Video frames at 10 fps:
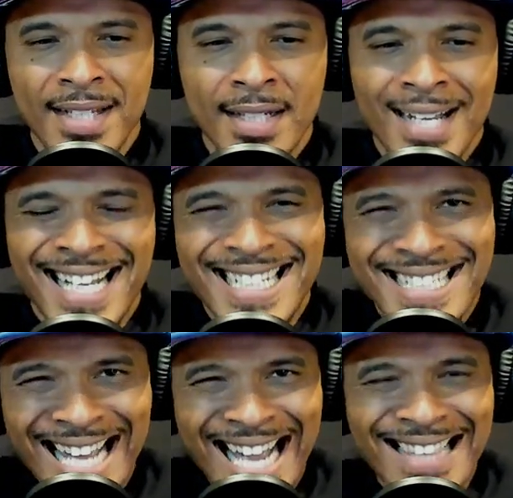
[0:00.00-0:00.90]

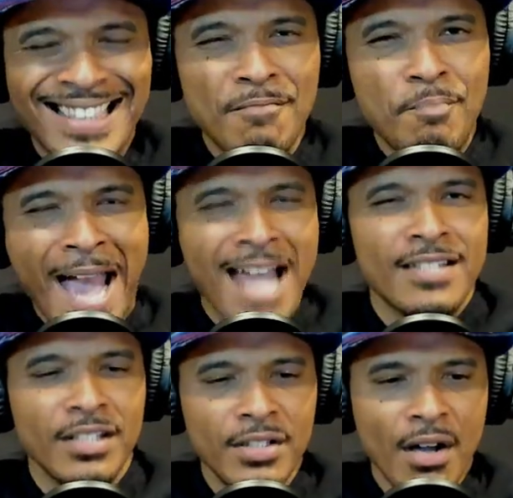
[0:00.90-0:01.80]
9th in
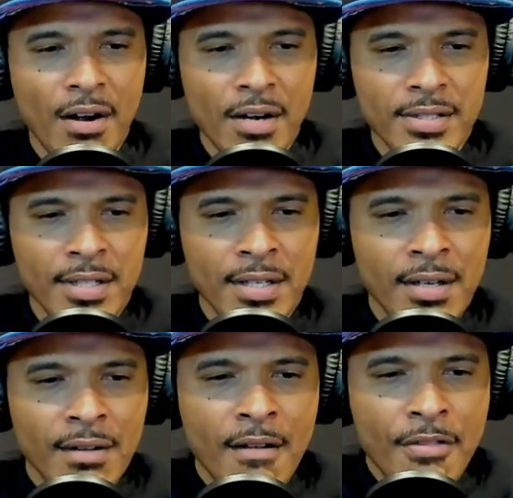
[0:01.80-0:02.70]
passing yards,
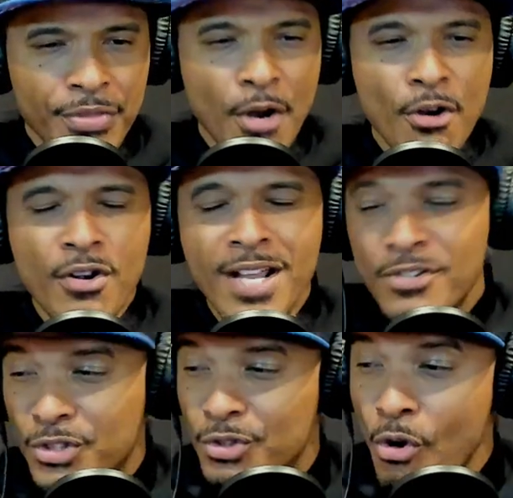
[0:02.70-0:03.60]
3rd in
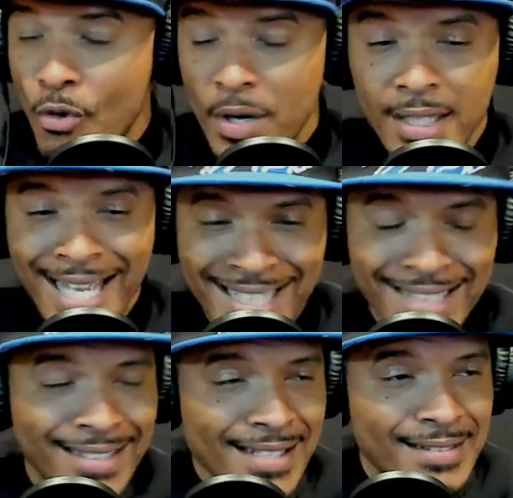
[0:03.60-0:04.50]
scoring, and get
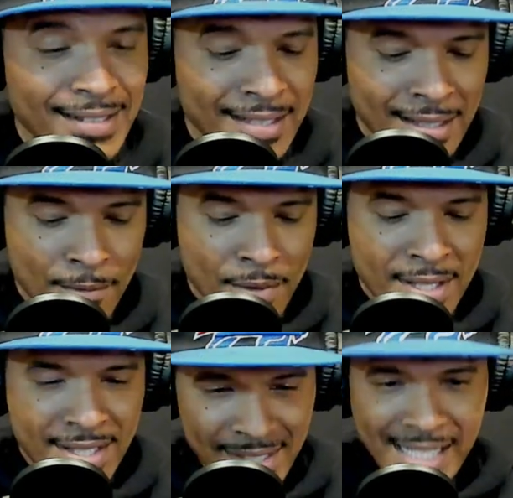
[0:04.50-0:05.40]
this,
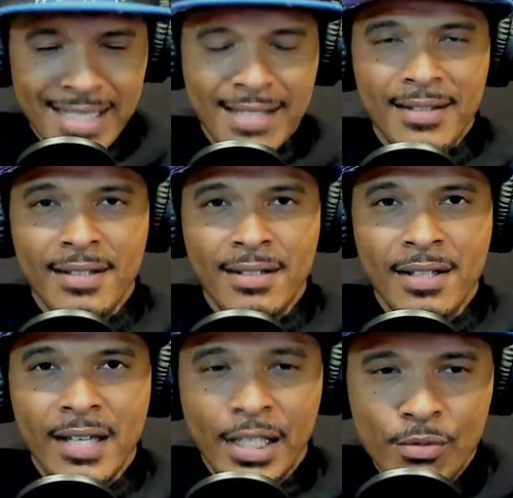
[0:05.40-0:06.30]
6th
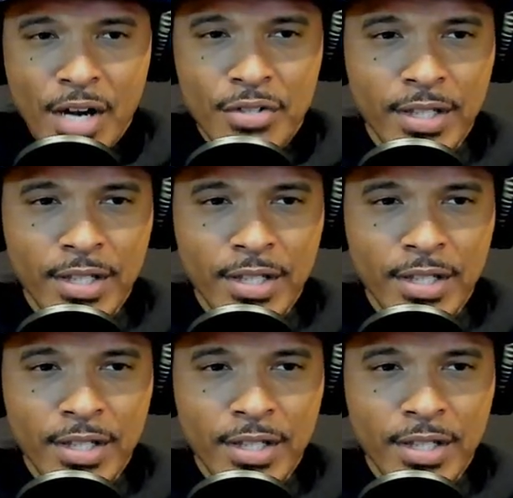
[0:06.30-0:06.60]
in rushing.